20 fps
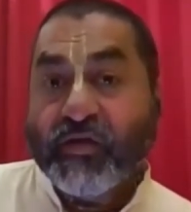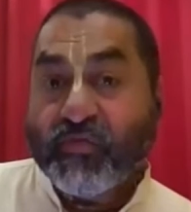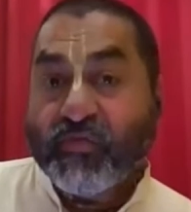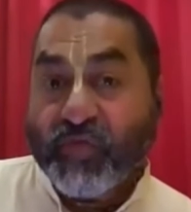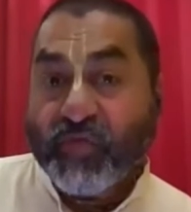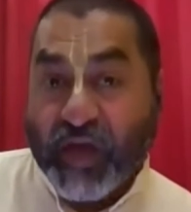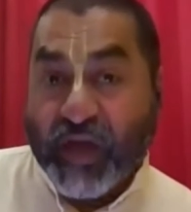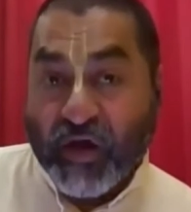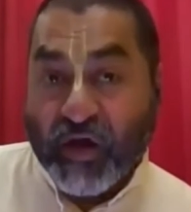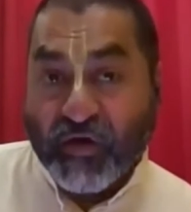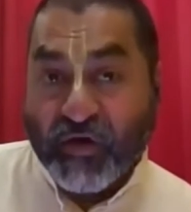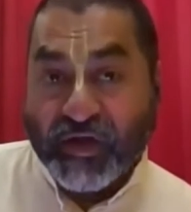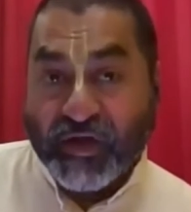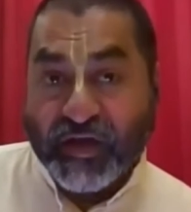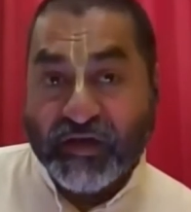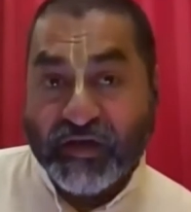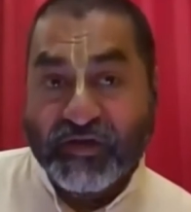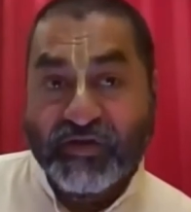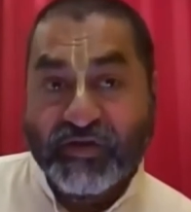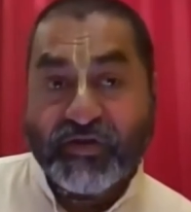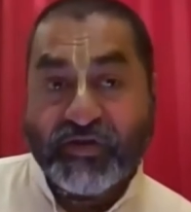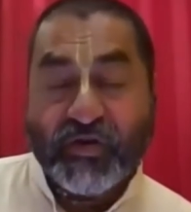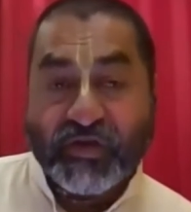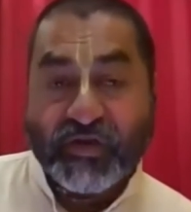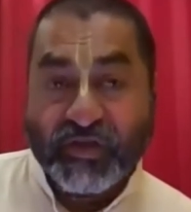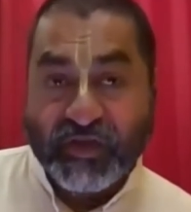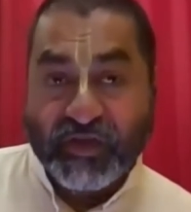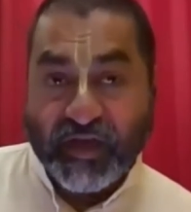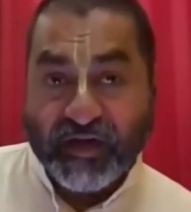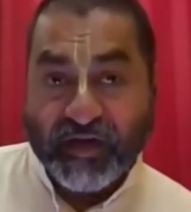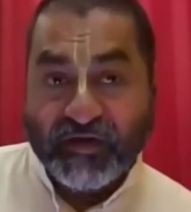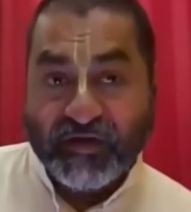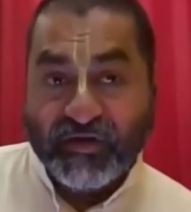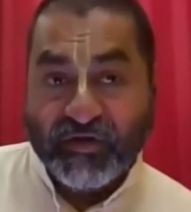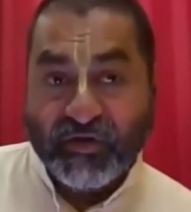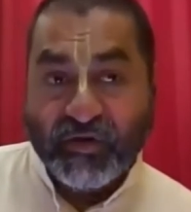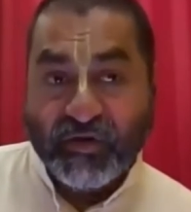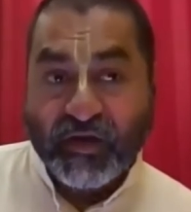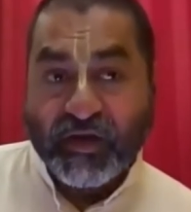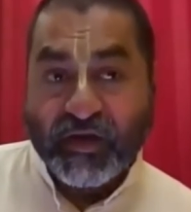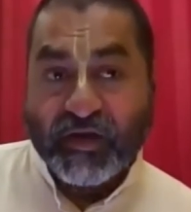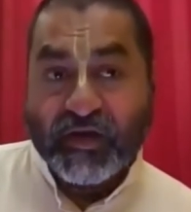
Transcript: reorient your schedule